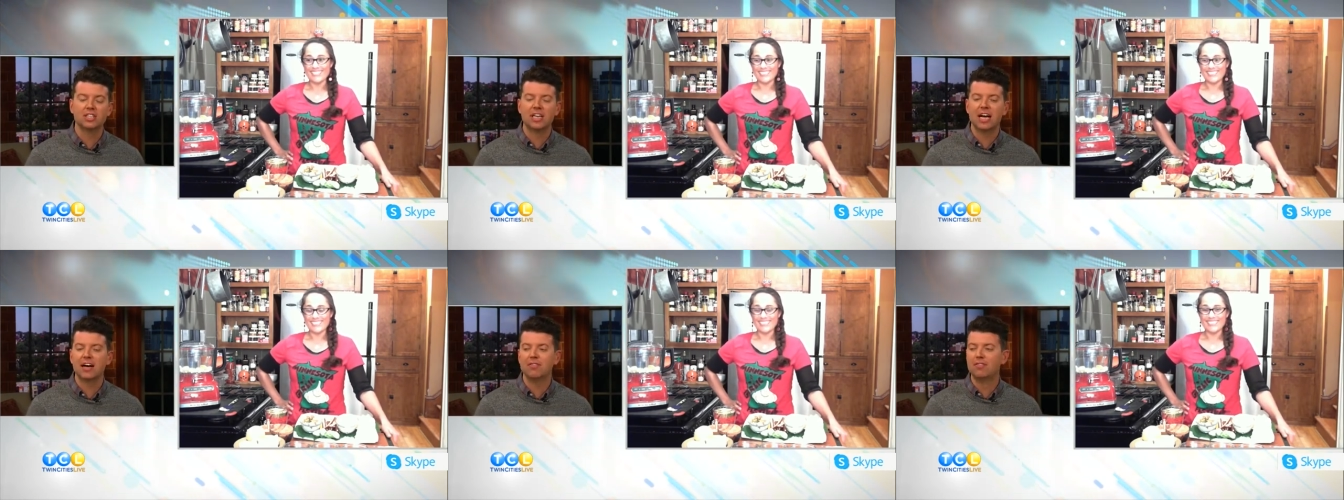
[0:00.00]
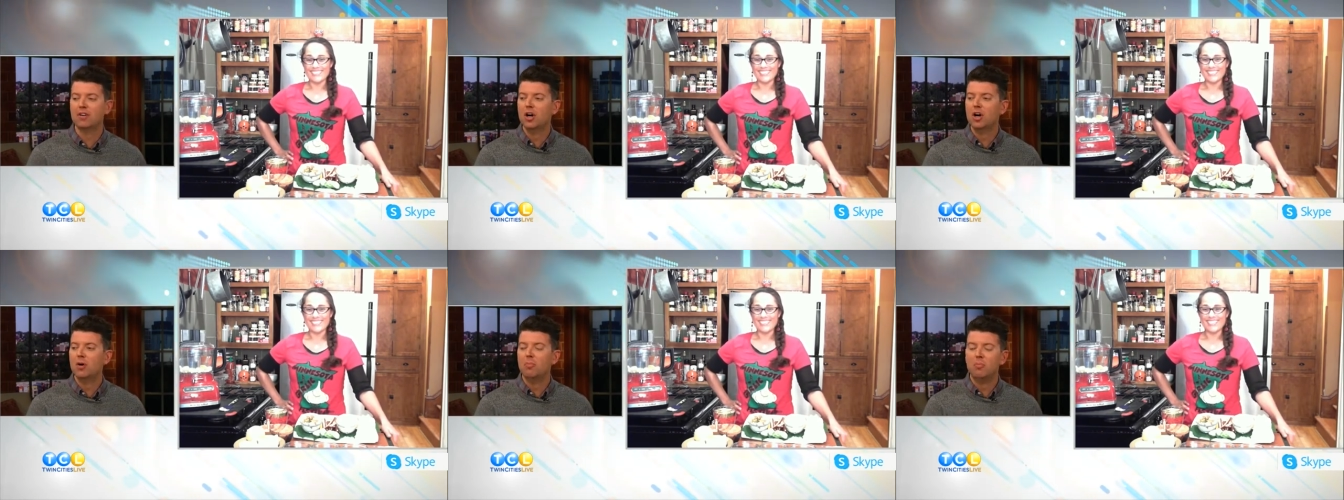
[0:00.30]

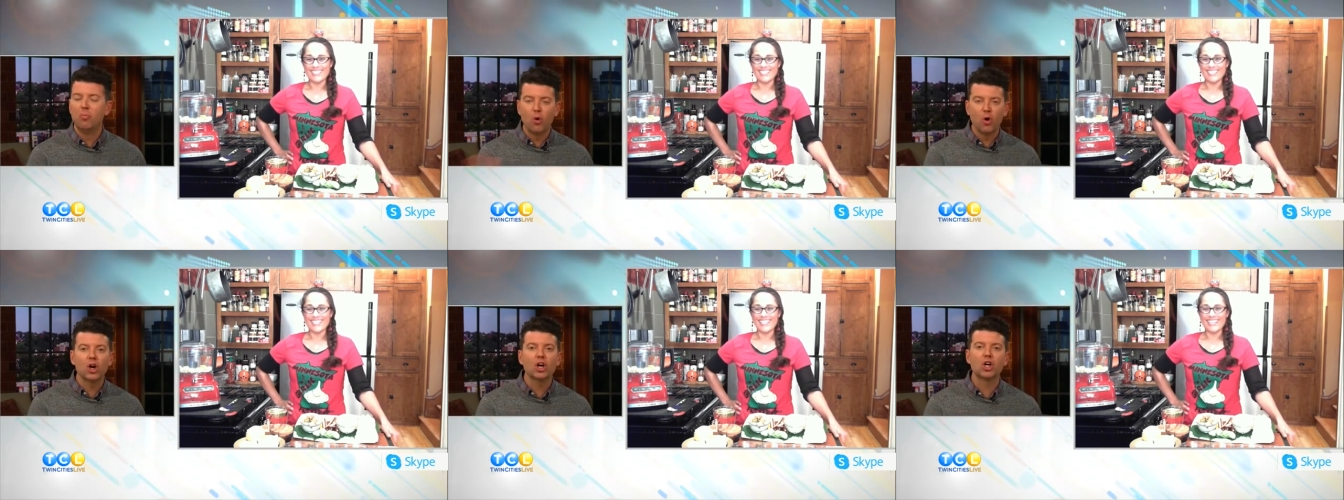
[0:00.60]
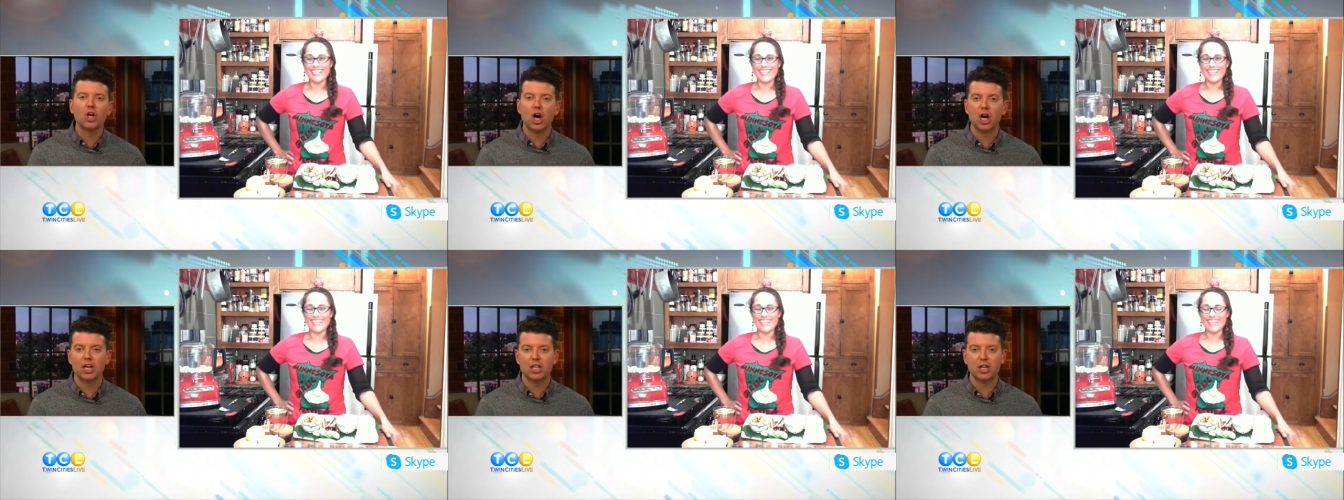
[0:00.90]
have more
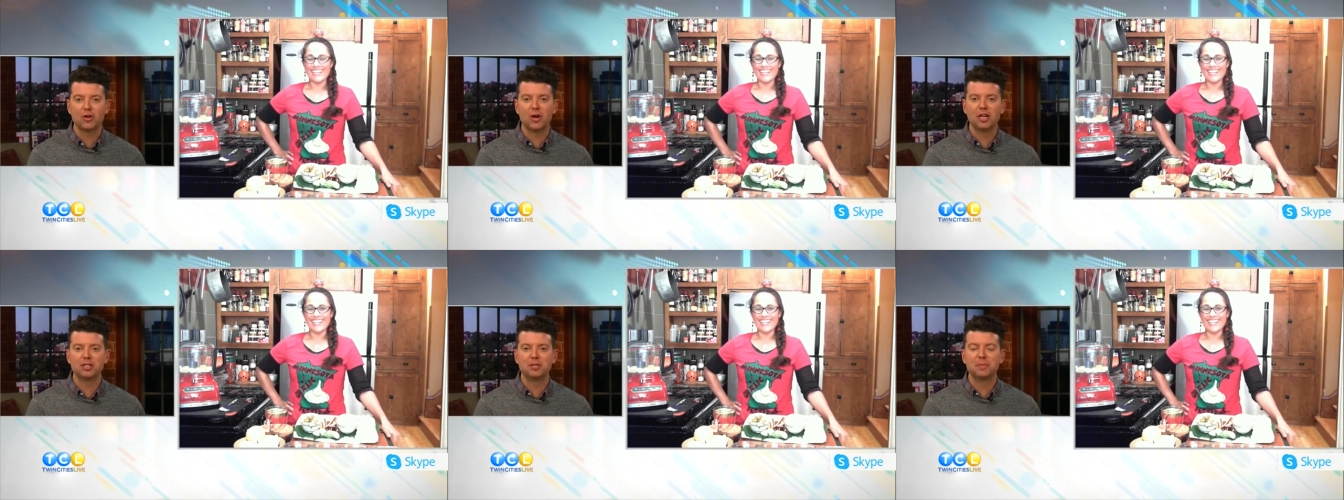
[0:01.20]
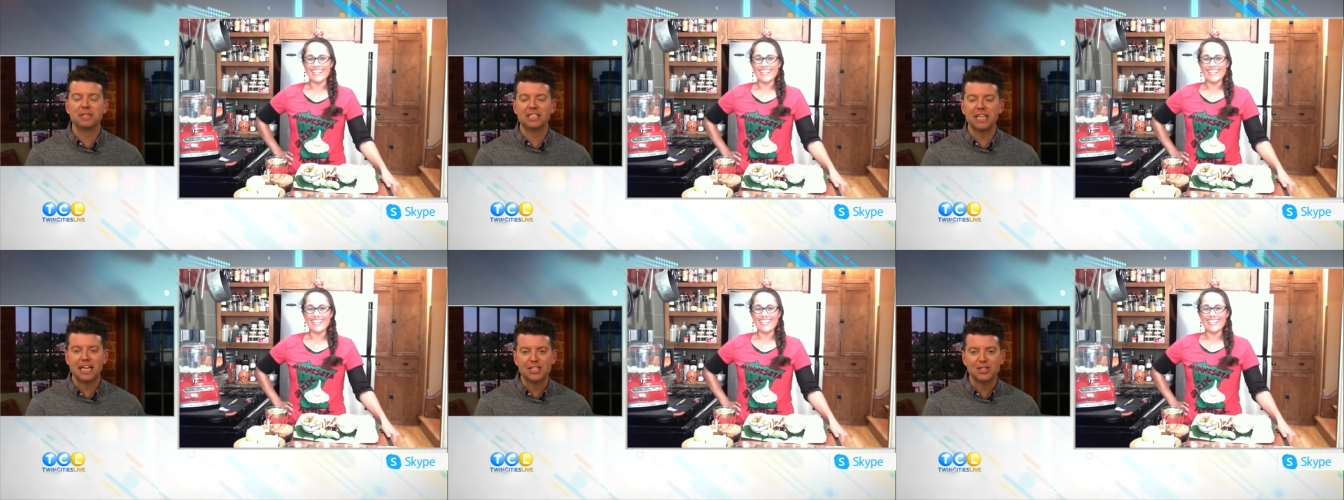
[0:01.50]
garlic
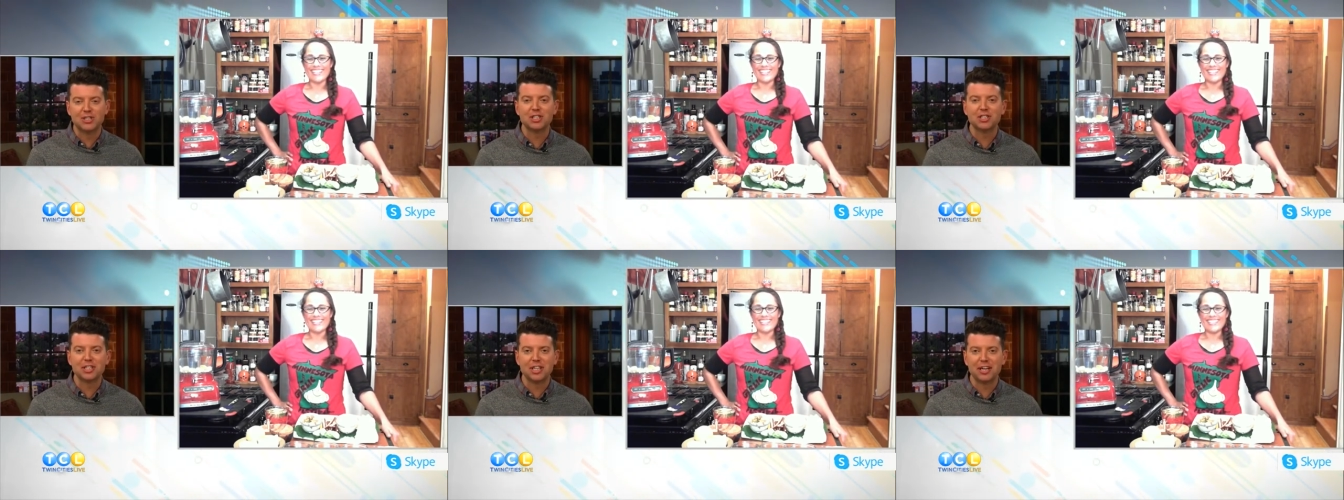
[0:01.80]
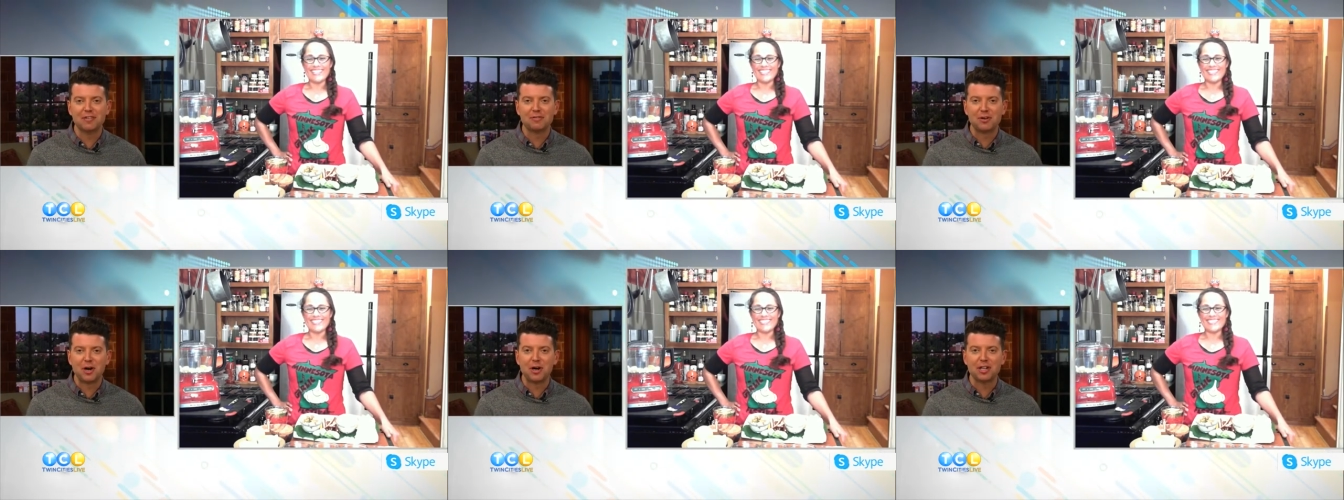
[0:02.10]
recipes. I just
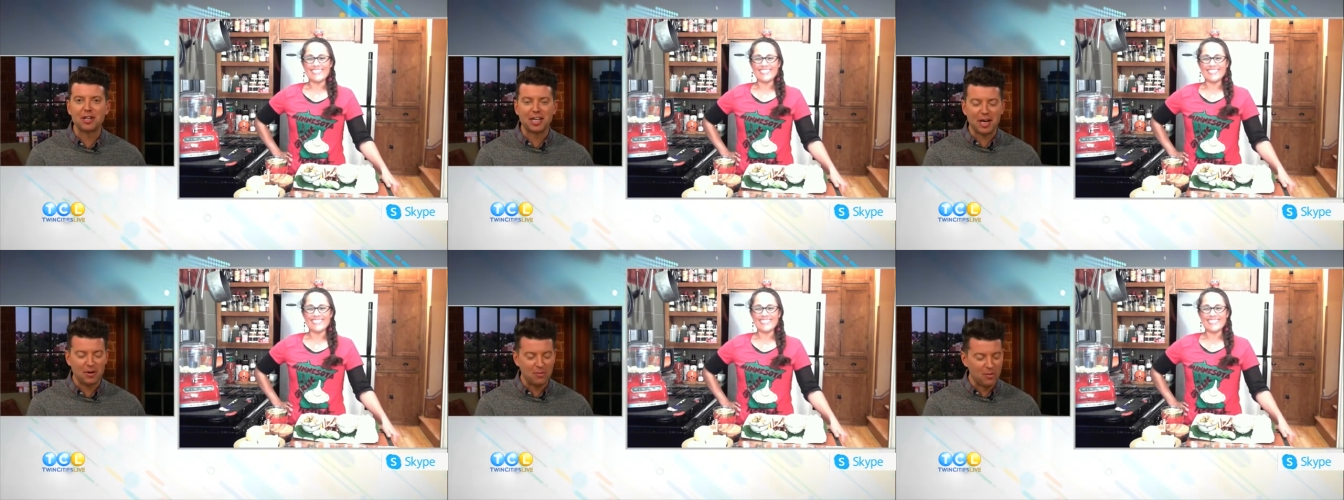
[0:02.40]
love garlic.